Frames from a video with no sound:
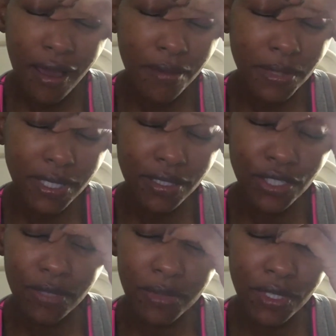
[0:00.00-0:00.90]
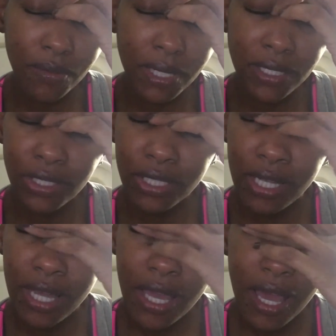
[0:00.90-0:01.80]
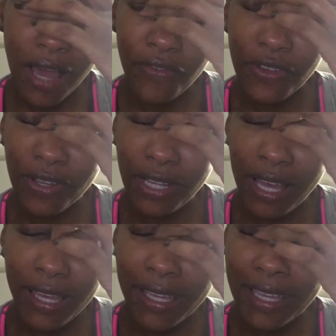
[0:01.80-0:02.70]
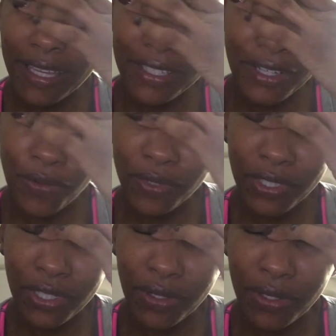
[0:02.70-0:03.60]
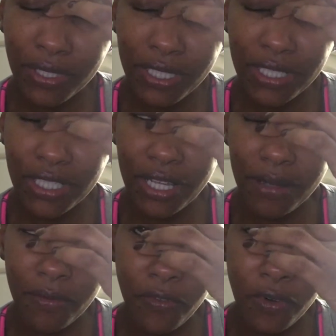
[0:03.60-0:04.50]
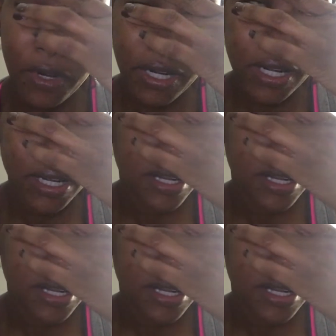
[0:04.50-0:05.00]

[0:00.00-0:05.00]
I miss the gym so much. I feel like, you know, when you don't go to the gym for